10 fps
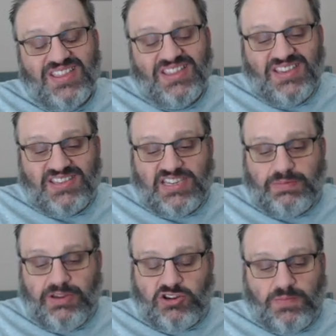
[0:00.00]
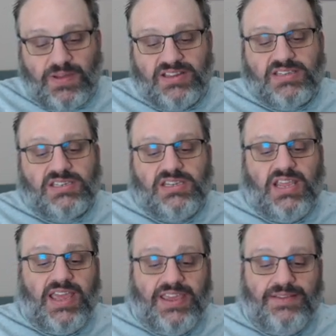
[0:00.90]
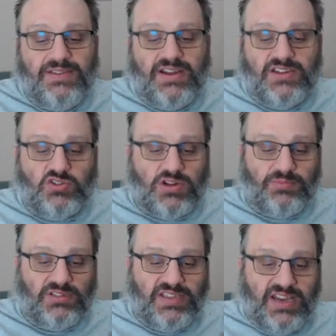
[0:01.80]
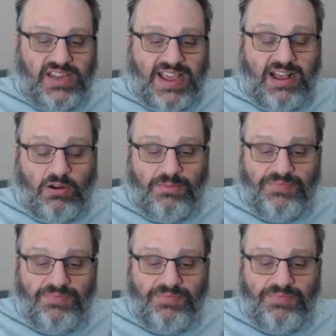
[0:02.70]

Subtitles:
is this bishop on c8. It has trouble getting out.